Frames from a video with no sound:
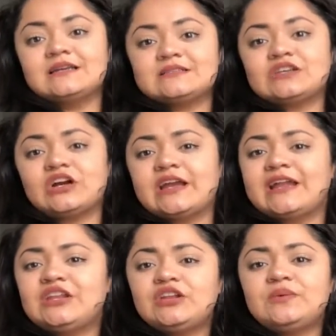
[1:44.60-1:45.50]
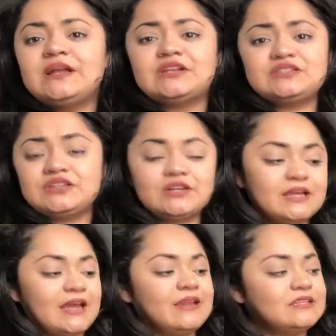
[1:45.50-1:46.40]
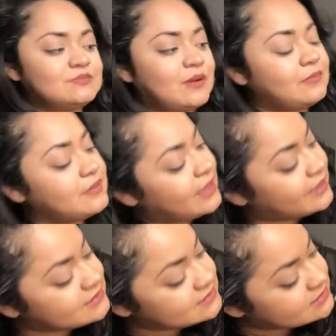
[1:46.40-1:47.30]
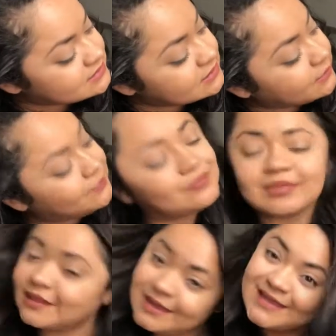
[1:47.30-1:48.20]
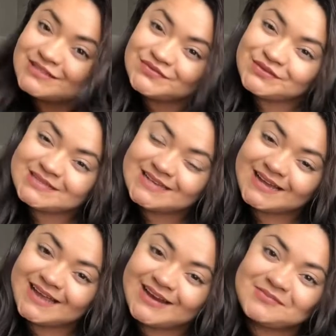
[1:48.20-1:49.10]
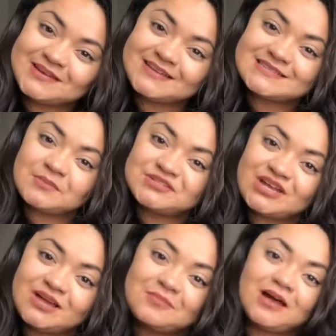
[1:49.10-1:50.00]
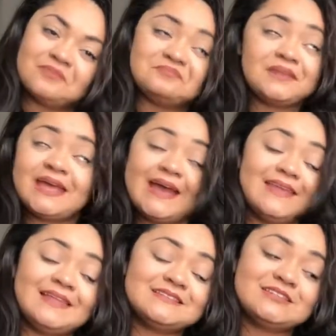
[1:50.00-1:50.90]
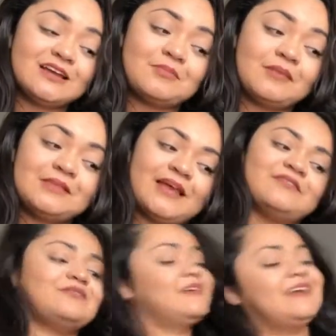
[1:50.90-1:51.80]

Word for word: sorry, and you know what, it's dirty and it's probably has, yep, it's full of dog hair because I'm a dog mom. And that's dog mom life.